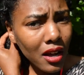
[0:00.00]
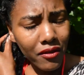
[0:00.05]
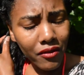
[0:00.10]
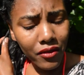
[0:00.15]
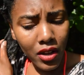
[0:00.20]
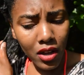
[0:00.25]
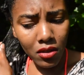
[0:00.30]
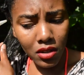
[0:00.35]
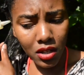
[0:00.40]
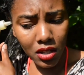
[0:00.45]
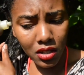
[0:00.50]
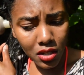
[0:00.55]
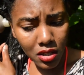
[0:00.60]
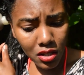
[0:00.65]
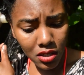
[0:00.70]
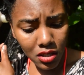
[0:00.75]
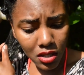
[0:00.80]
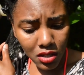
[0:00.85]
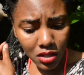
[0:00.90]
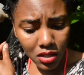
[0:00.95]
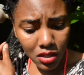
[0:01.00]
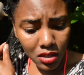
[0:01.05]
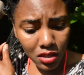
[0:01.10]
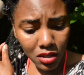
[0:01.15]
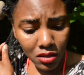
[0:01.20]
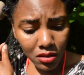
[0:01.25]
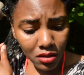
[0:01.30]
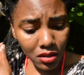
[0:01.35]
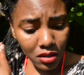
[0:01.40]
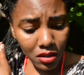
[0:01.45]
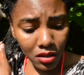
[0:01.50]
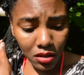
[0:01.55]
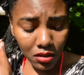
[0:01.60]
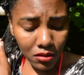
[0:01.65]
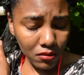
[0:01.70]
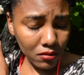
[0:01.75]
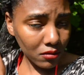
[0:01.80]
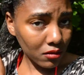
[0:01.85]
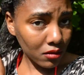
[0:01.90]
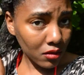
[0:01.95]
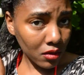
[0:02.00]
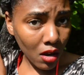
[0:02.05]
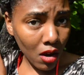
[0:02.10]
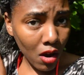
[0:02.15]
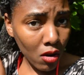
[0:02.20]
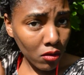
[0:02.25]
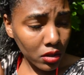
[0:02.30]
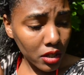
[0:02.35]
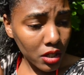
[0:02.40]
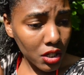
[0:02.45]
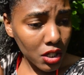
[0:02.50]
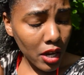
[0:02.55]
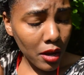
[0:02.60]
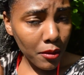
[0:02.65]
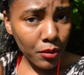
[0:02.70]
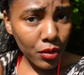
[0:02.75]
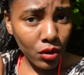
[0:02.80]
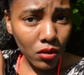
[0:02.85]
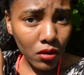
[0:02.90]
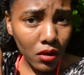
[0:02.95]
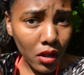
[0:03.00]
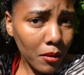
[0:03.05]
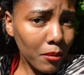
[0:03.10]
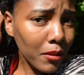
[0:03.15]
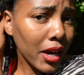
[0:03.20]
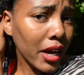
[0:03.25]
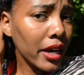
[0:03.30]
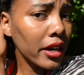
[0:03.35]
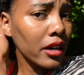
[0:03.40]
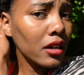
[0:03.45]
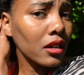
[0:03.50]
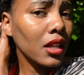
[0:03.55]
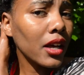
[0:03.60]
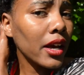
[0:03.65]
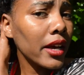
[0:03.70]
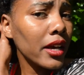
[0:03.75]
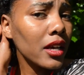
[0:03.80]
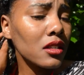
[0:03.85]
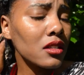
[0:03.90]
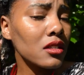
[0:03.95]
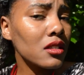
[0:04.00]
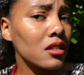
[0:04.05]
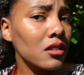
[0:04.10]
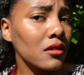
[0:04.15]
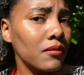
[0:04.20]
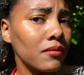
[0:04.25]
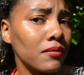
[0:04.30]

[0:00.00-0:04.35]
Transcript: I found that this is the only shampoo that my hair likes.